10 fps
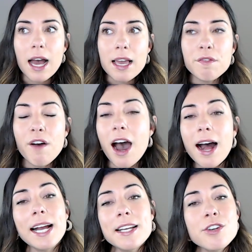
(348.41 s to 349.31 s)
if
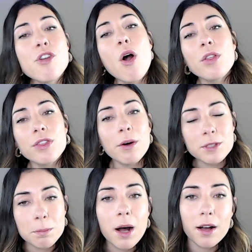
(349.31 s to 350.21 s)
I didn't know that that
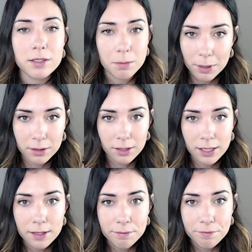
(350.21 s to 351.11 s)
was a
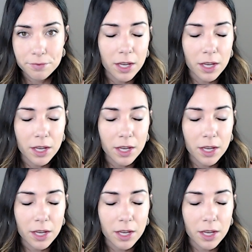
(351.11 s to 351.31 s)
possibility,